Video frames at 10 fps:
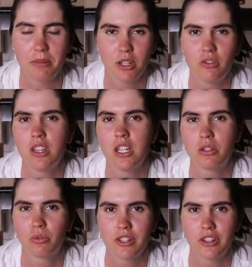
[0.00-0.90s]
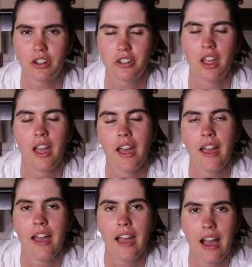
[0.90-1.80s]
but you really need to research
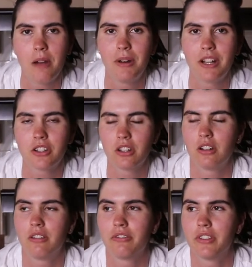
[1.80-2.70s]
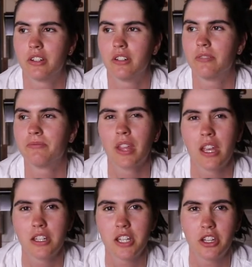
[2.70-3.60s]
how much of the
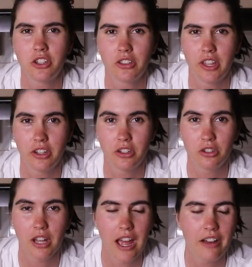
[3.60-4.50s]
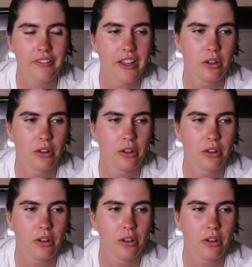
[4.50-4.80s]
tincture that you should have.